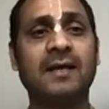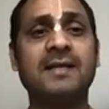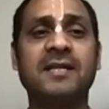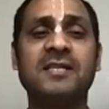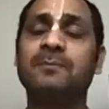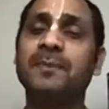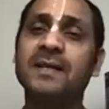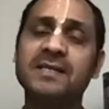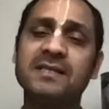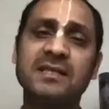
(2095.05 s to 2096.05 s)
he says,
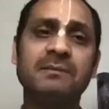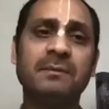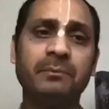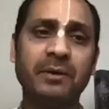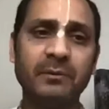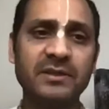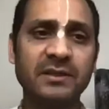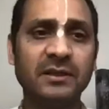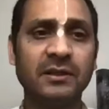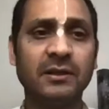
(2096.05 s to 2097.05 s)
please give me
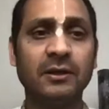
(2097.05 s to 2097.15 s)
permission